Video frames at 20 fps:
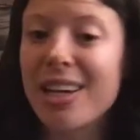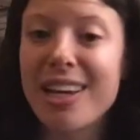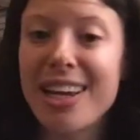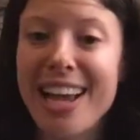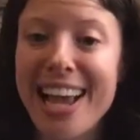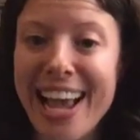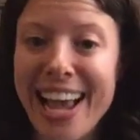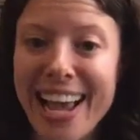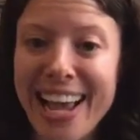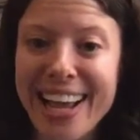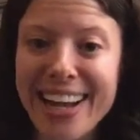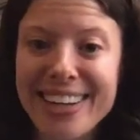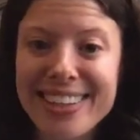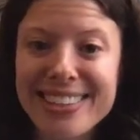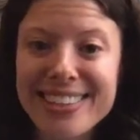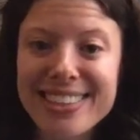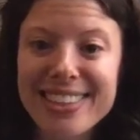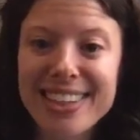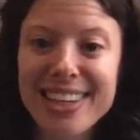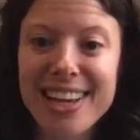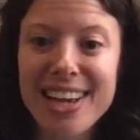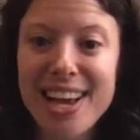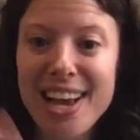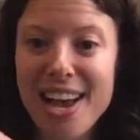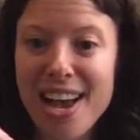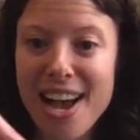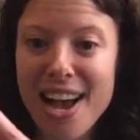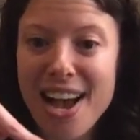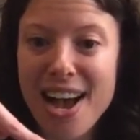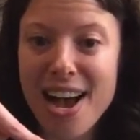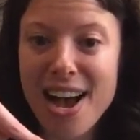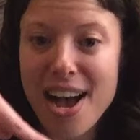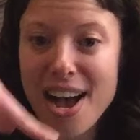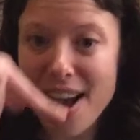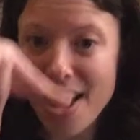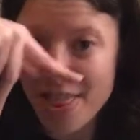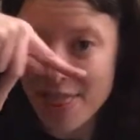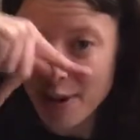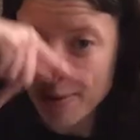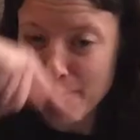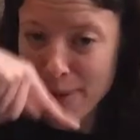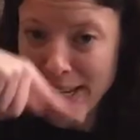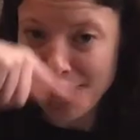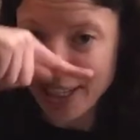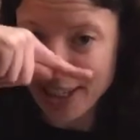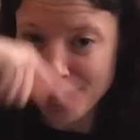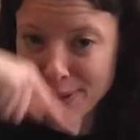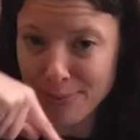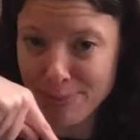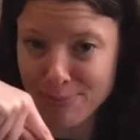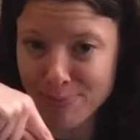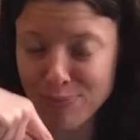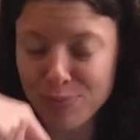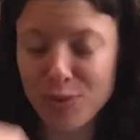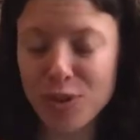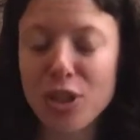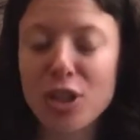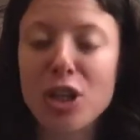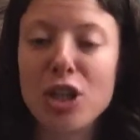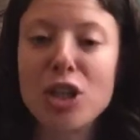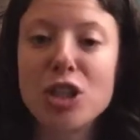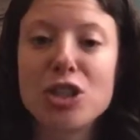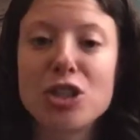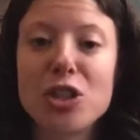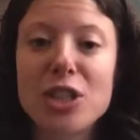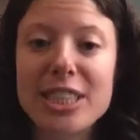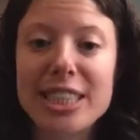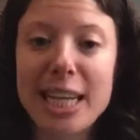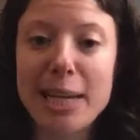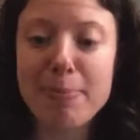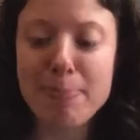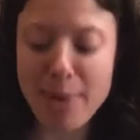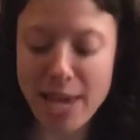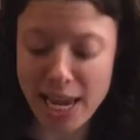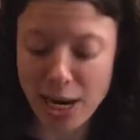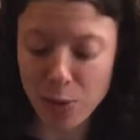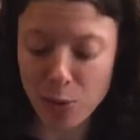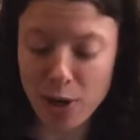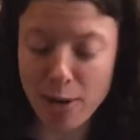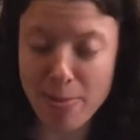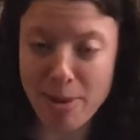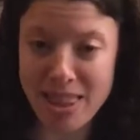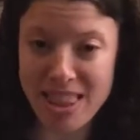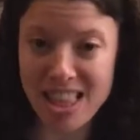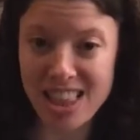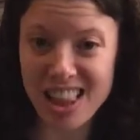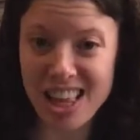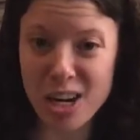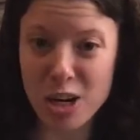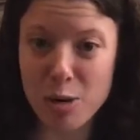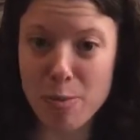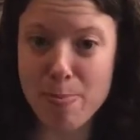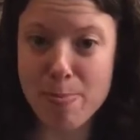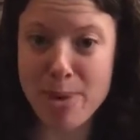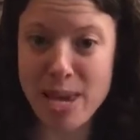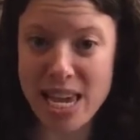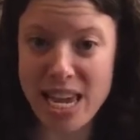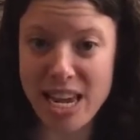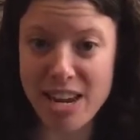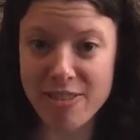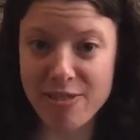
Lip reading: And they're pink. So to say pink, we're going to make the letter P